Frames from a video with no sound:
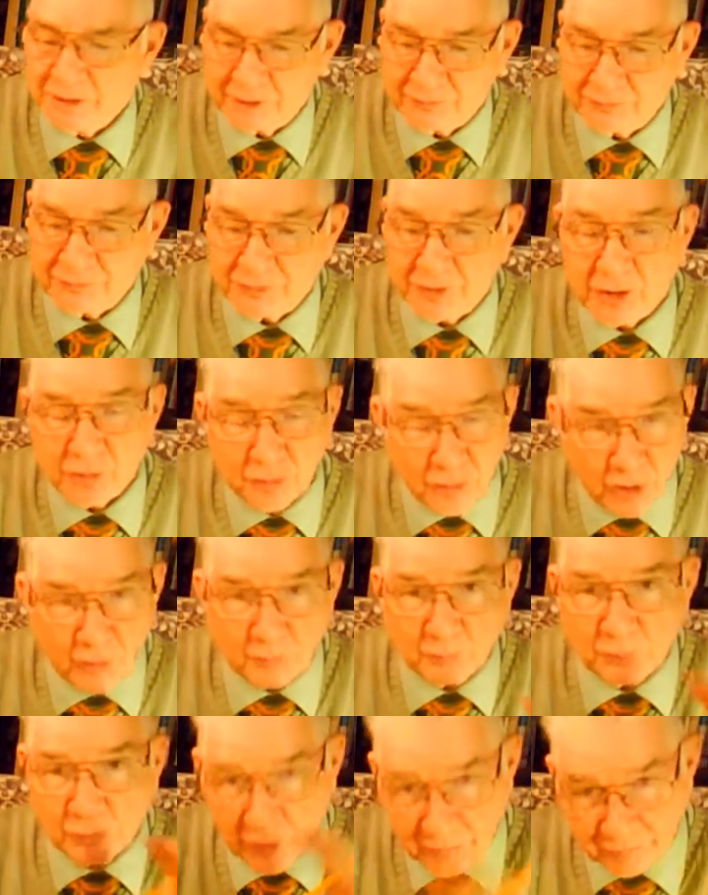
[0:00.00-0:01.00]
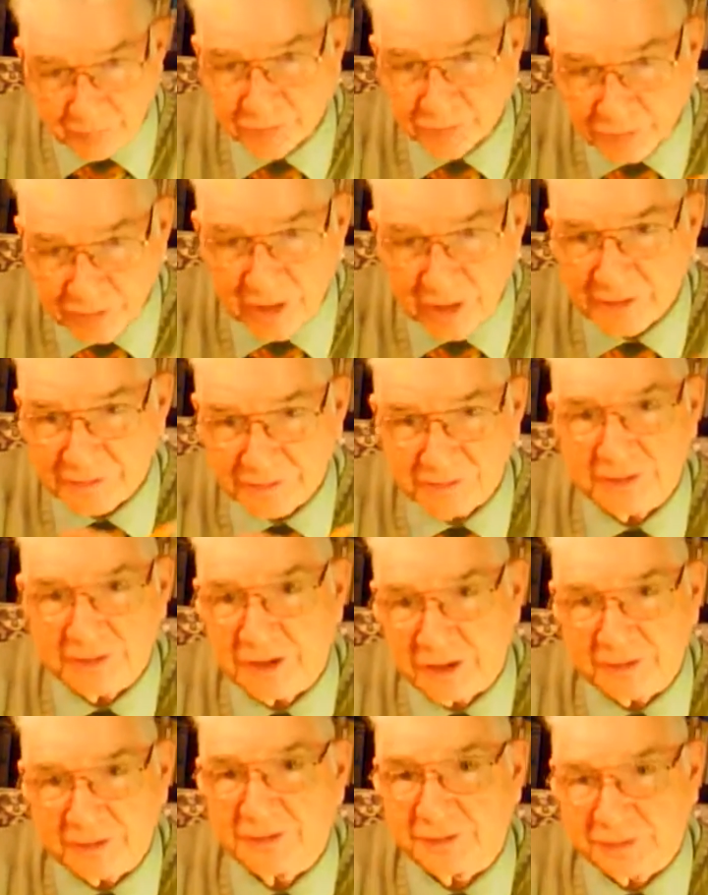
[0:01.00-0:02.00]
If they're not prophesying
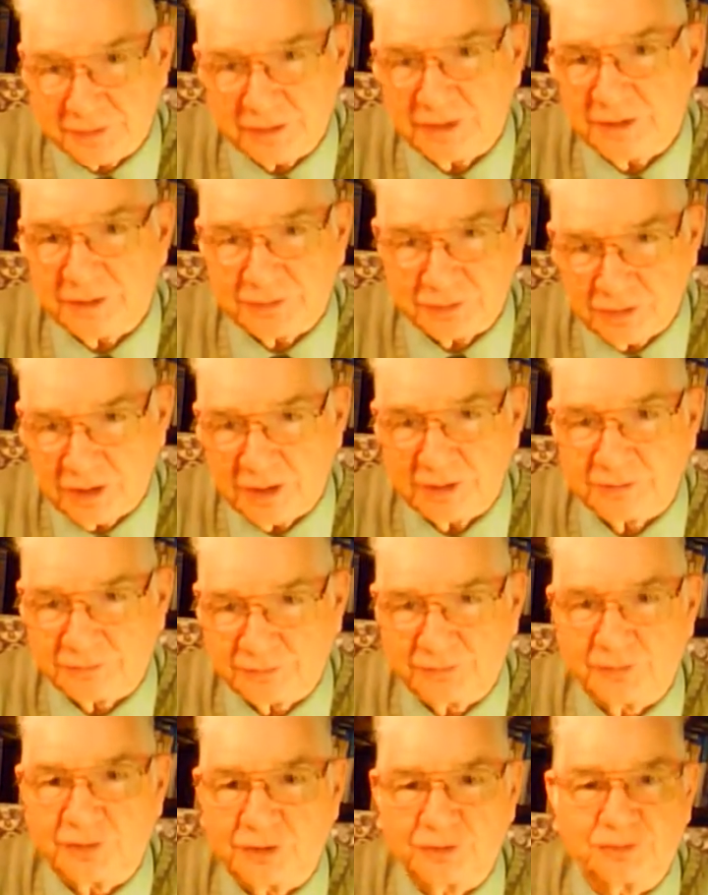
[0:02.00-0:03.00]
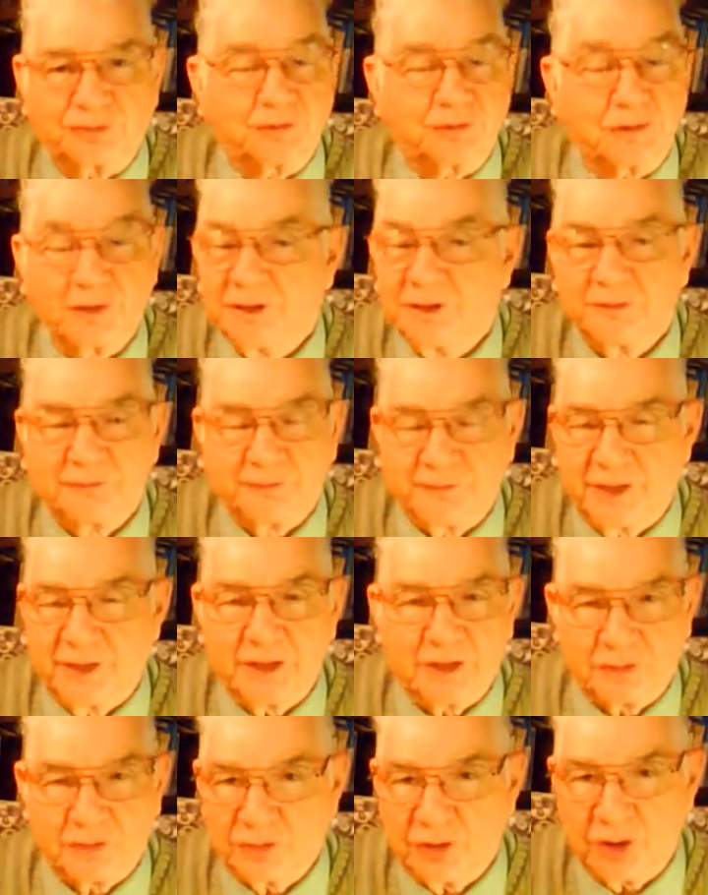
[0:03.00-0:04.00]
out of the King James Version,
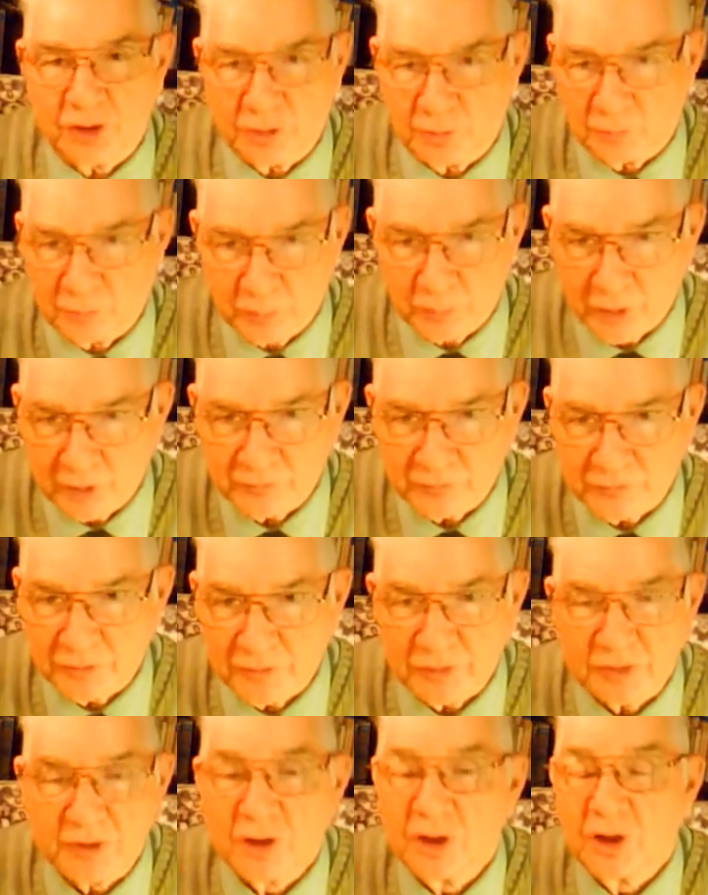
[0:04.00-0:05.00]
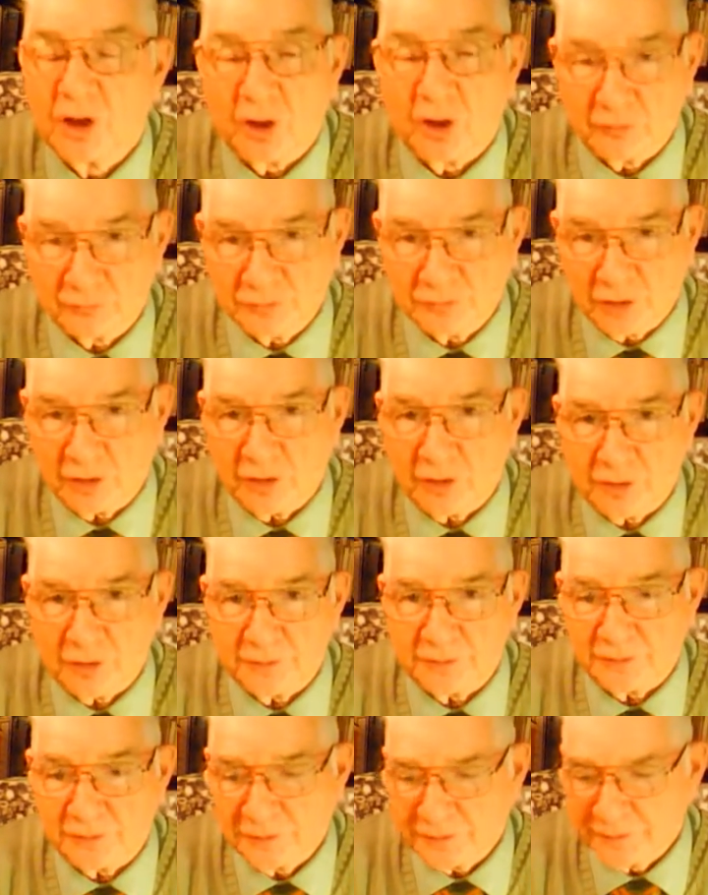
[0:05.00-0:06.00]
they are not a prophet of
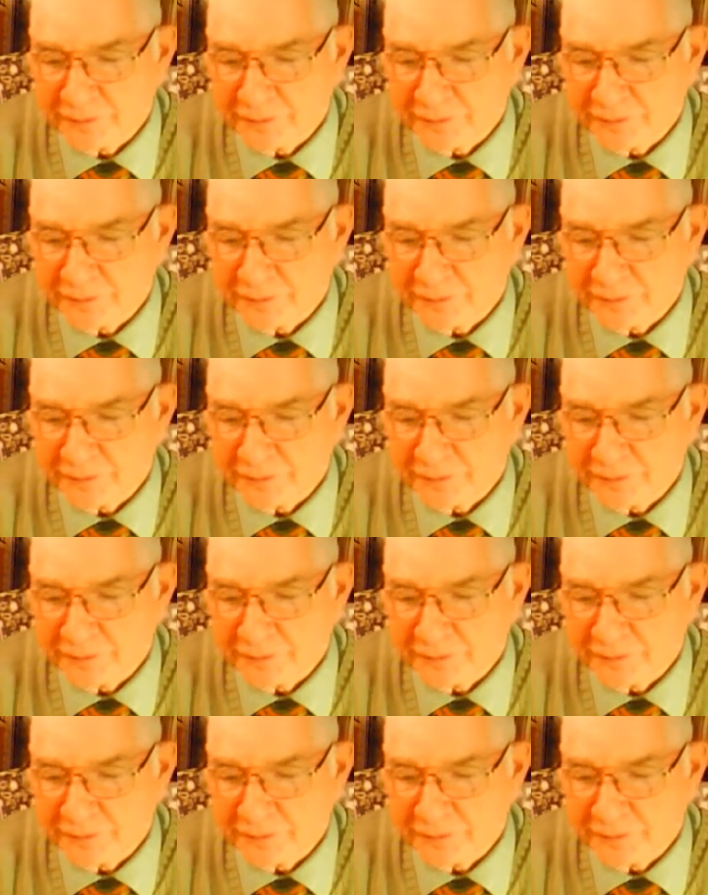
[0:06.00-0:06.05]
God.